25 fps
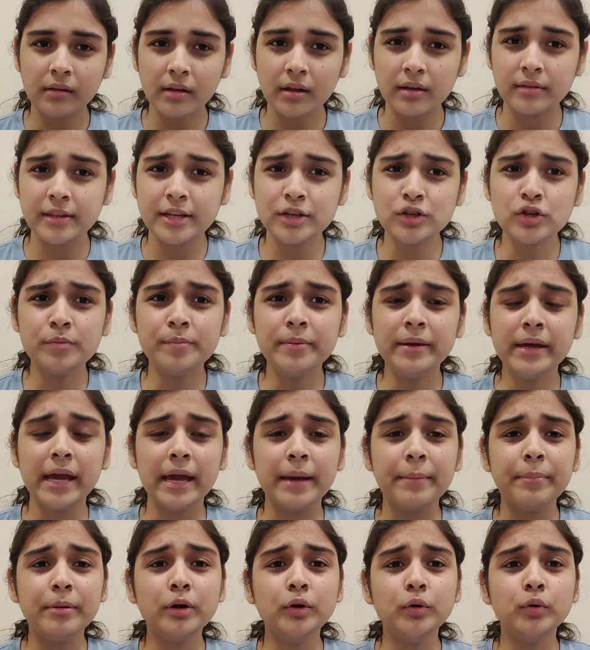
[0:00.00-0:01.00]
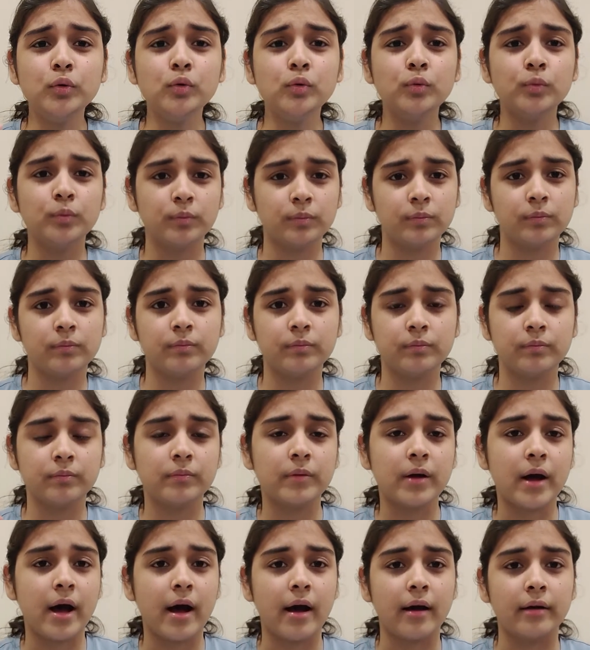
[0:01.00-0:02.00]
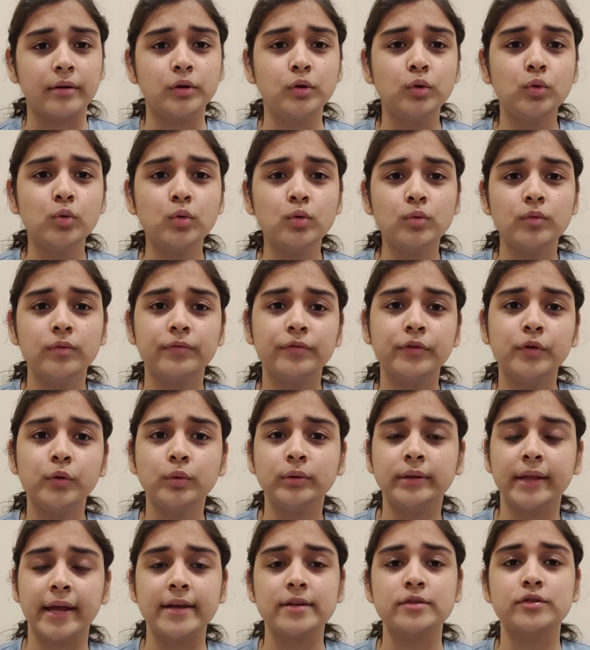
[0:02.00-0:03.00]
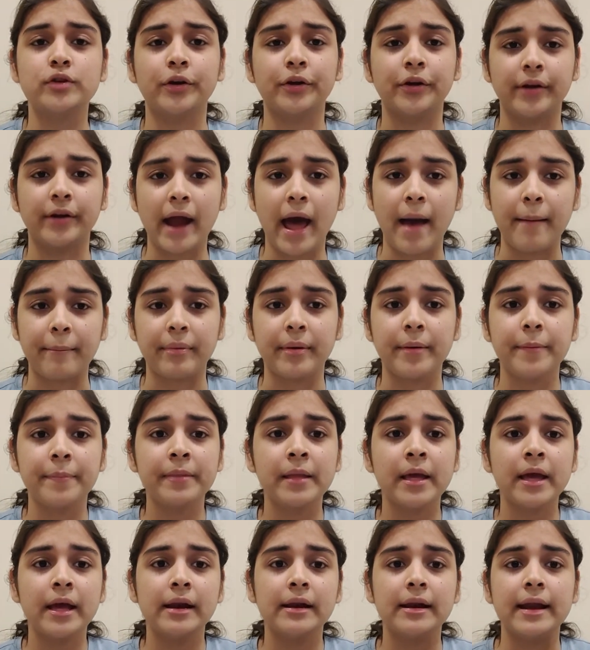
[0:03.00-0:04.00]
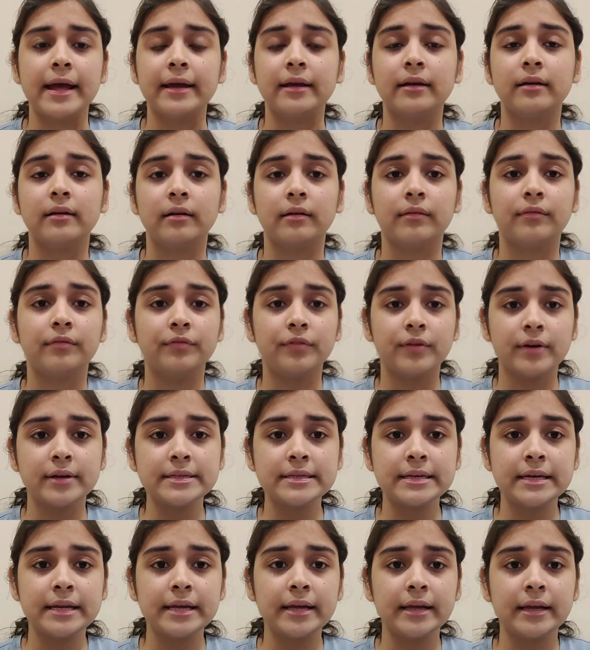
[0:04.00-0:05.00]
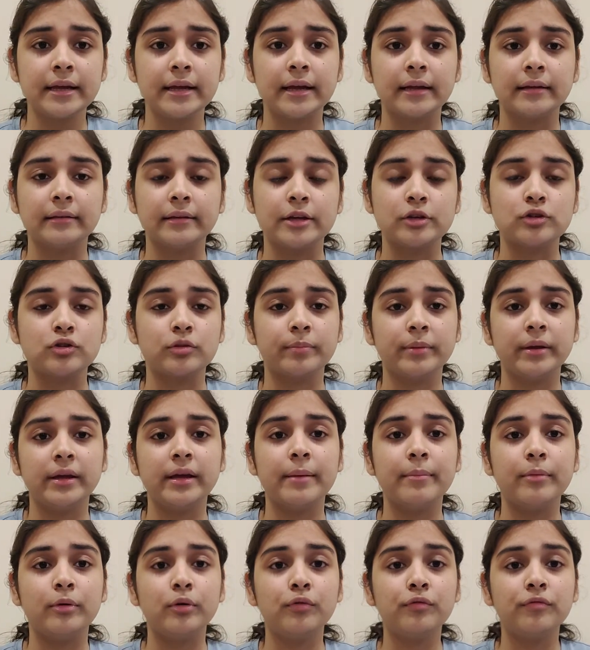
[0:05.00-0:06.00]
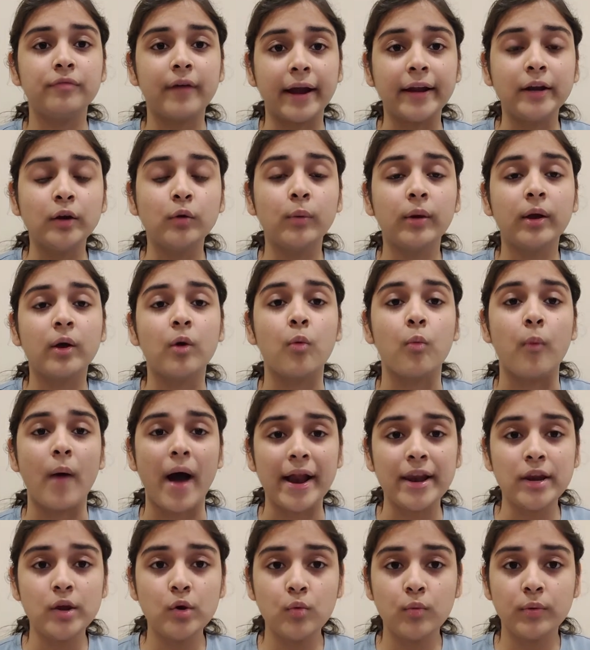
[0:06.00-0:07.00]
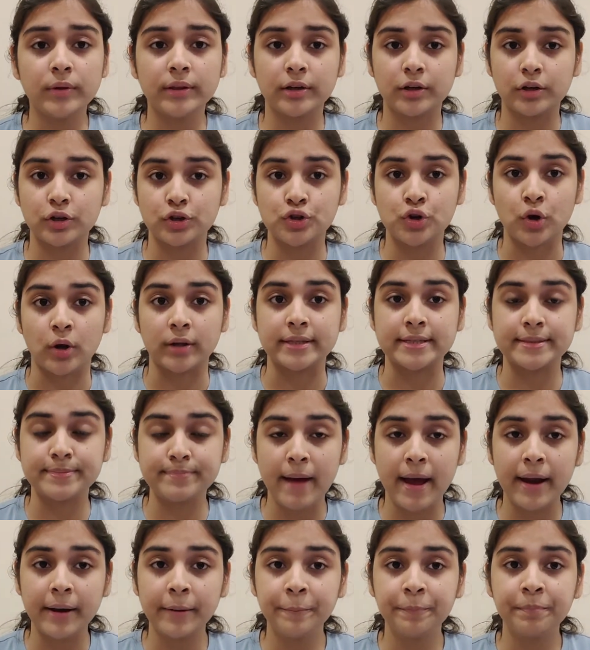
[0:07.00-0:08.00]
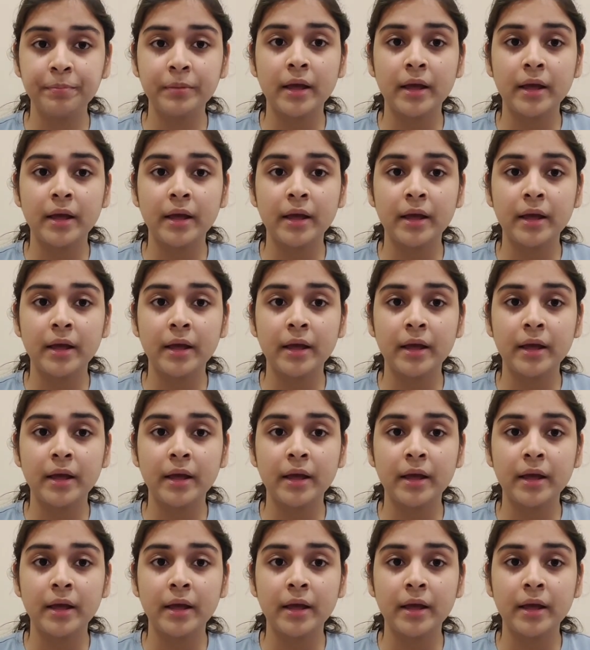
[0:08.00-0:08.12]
they should be able to do few things on your app. Like, firstly, they should be able to find quick value within a short span.